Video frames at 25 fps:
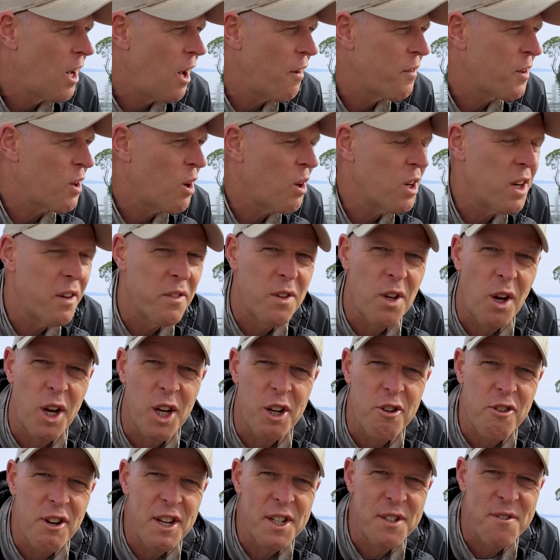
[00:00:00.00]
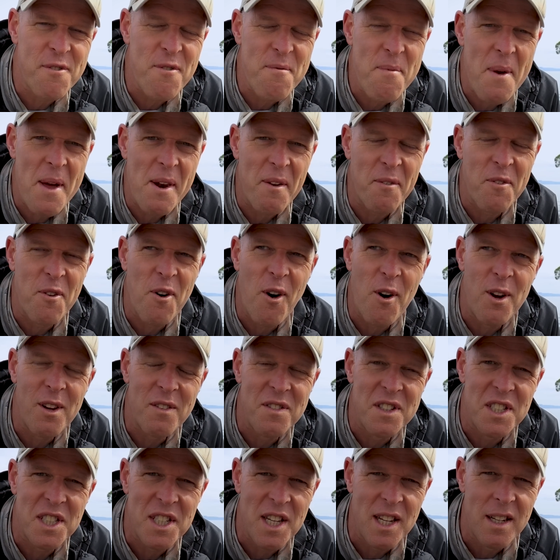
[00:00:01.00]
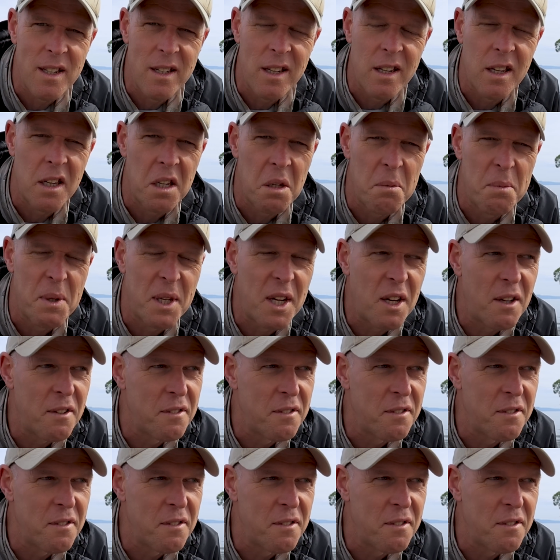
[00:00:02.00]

I've kind of digressed from that. I've kind of sinned a little bit.